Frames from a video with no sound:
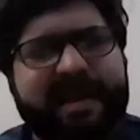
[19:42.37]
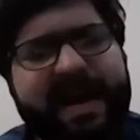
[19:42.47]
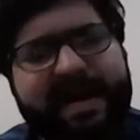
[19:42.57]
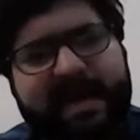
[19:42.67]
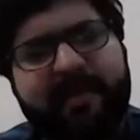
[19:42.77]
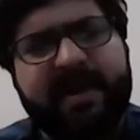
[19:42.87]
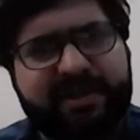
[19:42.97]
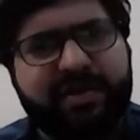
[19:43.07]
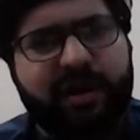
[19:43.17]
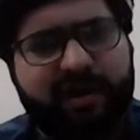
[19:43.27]
right. I mean,
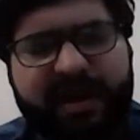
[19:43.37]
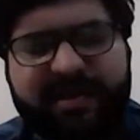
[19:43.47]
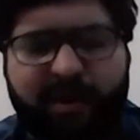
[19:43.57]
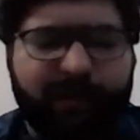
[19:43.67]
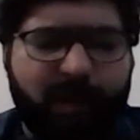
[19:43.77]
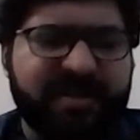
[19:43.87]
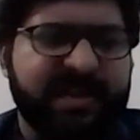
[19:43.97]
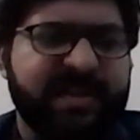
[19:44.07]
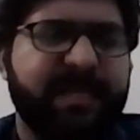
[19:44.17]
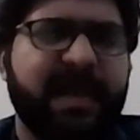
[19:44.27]
it's of course
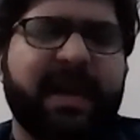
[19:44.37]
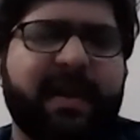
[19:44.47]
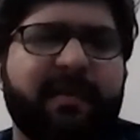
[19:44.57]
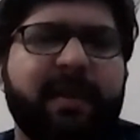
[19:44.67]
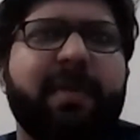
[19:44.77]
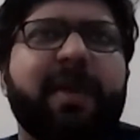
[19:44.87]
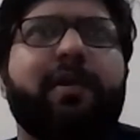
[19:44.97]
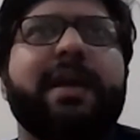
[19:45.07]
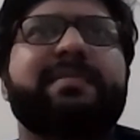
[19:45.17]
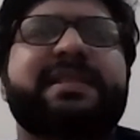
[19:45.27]
it's male heavy, but
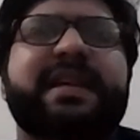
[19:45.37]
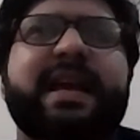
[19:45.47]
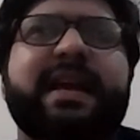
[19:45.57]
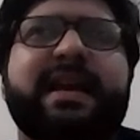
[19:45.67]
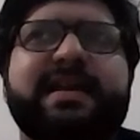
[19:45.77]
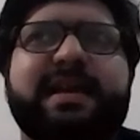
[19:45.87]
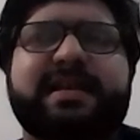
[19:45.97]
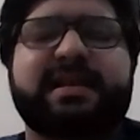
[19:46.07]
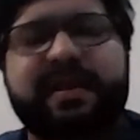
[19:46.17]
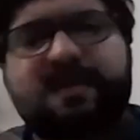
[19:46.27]
what I'm saying
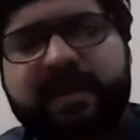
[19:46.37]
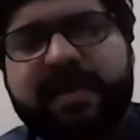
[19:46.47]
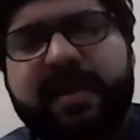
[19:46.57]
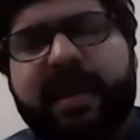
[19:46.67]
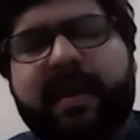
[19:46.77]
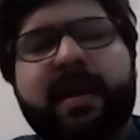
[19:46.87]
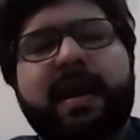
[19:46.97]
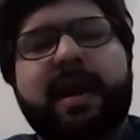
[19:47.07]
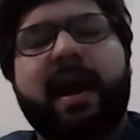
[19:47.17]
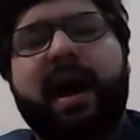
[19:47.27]
is a different thing.
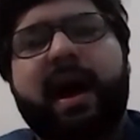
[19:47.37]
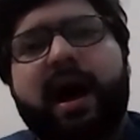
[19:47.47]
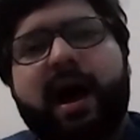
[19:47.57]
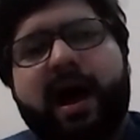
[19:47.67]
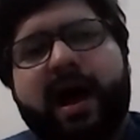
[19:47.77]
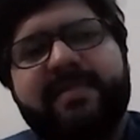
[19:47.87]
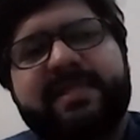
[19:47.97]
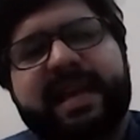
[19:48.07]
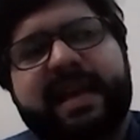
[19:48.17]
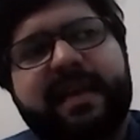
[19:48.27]
I'm
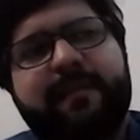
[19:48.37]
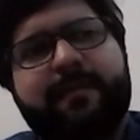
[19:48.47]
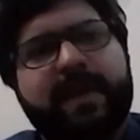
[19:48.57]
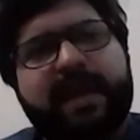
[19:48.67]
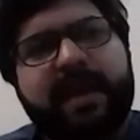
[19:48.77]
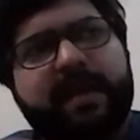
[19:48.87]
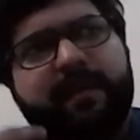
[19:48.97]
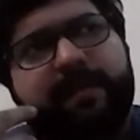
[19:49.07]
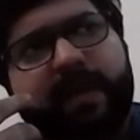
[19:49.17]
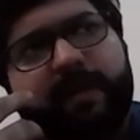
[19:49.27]
saying
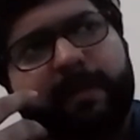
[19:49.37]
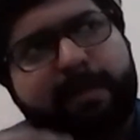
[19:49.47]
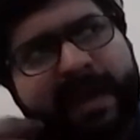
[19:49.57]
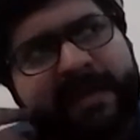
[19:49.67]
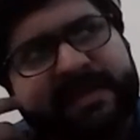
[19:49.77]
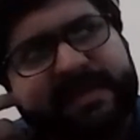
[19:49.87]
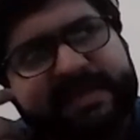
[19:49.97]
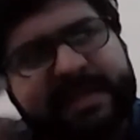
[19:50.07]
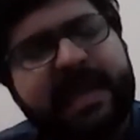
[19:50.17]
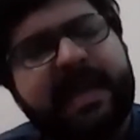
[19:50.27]
if men
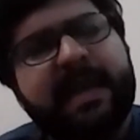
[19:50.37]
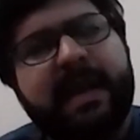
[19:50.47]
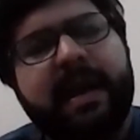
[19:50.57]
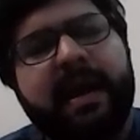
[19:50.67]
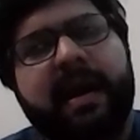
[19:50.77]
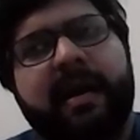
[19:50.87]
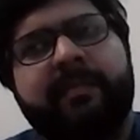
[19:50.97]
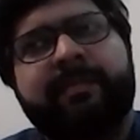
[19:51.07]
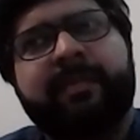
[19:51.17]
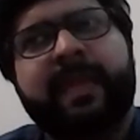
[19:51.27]
see
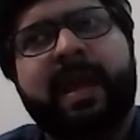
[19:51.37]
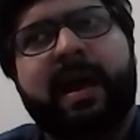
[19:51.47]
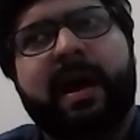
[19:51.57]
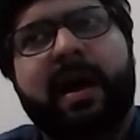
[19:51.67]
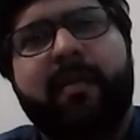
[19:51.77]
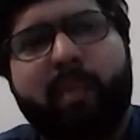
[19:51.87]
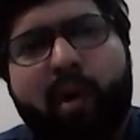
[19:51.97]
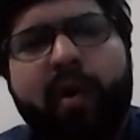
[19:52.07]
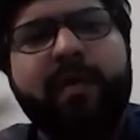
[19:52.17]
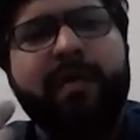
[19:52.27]

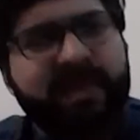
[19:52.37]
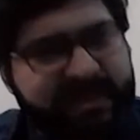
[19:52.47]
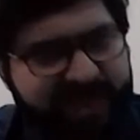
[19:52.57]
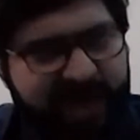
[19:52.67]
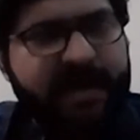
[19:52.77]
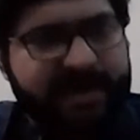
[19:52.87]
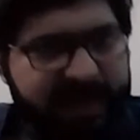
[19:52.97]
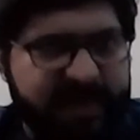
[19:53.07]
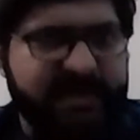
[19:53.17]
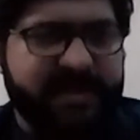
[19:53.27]
more women
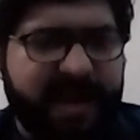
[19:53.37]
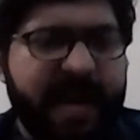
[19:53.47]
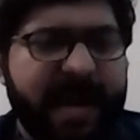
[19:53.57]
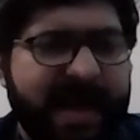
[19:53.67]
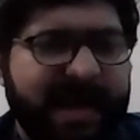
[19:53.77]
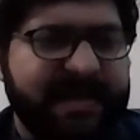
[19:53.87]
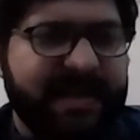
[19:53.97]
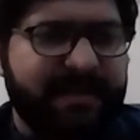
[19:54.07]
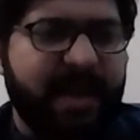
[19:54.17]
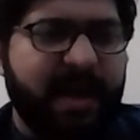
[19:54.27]
scientists, say in
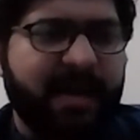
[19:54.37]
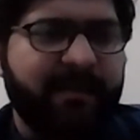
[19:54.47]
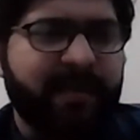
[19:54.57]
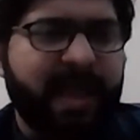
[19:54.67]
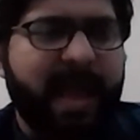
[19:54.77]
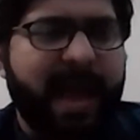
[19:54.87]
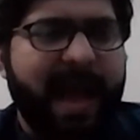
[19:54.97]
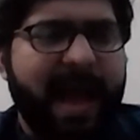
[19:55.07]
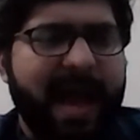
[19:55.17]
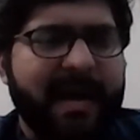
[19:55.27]
academia,
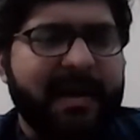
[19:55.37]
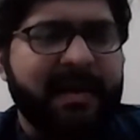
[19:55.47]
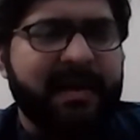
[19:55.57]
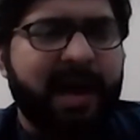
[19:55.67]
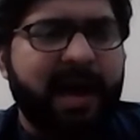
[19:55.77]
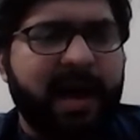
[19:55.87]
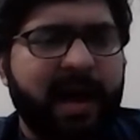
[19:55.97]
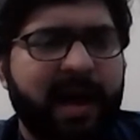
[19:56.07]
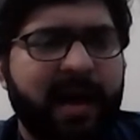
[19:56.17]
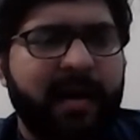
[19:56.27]

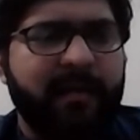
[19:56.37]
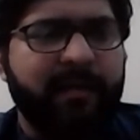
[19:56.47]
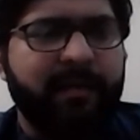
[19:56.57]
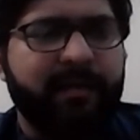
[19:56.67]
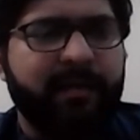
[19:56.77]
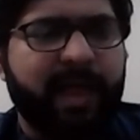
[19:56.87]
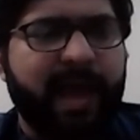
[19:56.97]
and